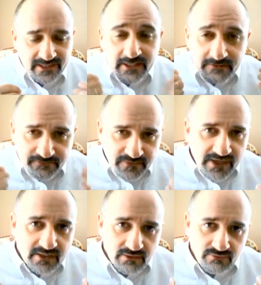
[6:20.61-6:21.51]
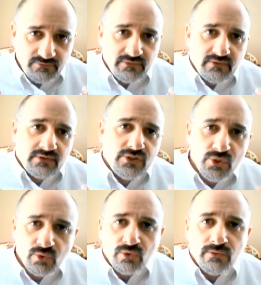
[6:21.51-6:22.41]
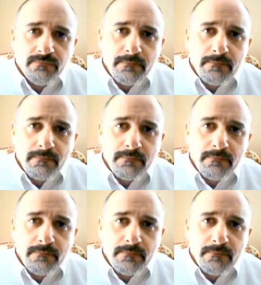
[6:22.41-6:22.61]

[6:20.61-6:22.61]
ineffective tool.